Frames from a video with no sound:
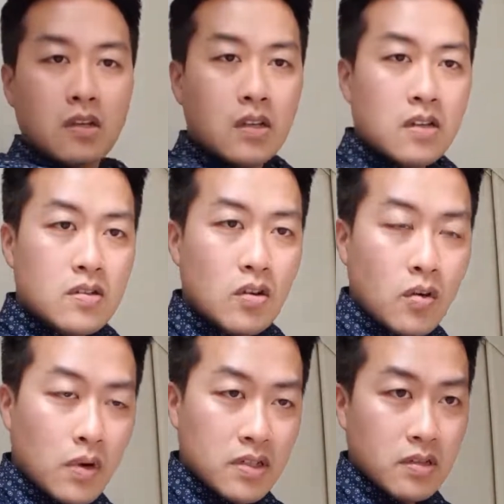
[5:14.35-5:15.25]
there's
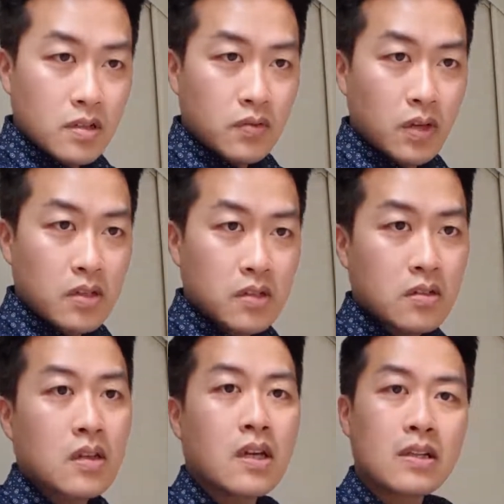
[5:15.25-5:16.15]
no muscle
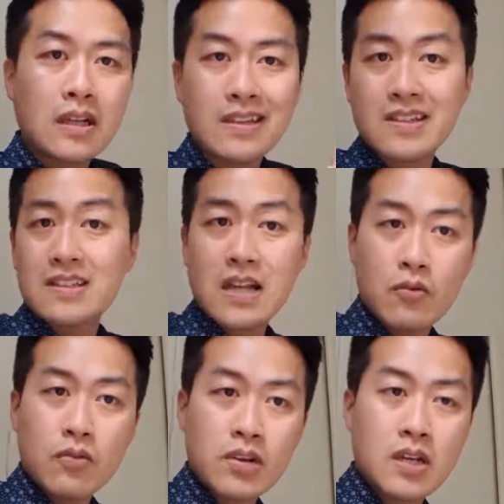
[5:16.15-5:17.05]
contraction, tendons
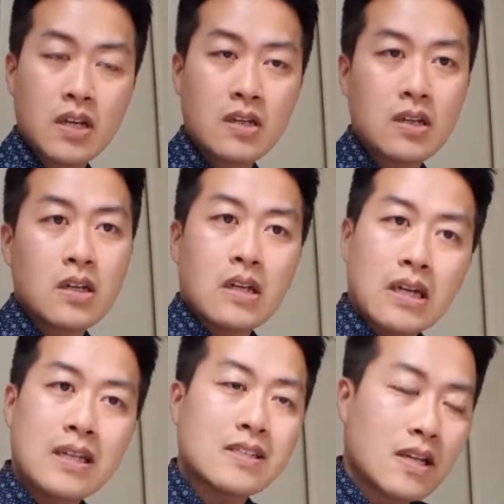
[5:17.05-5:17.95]
not working,
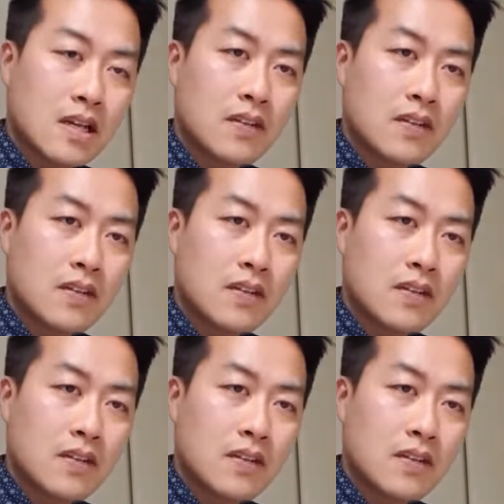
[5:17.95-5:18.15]
and it's not